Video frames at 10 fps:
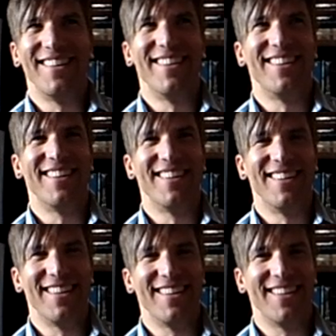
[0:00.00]

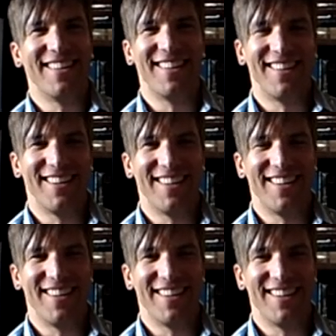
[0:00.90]

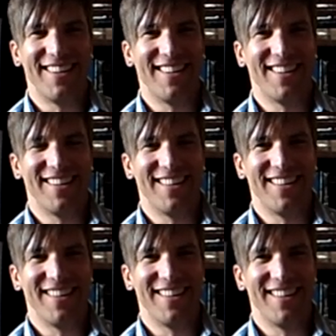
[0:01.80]

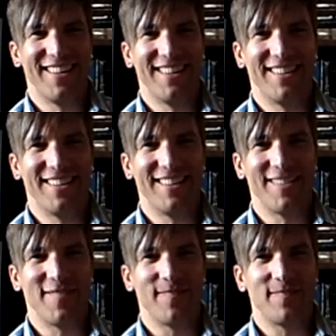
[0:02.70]

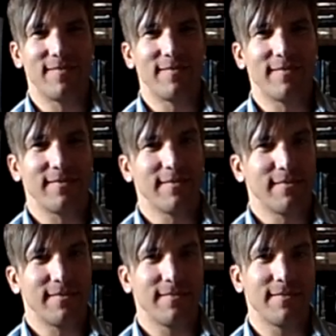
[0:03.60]

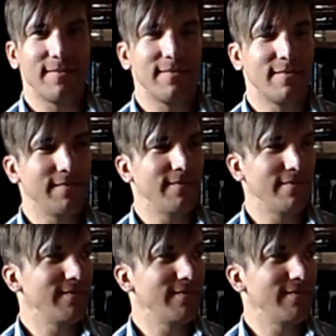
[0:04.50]
(silent)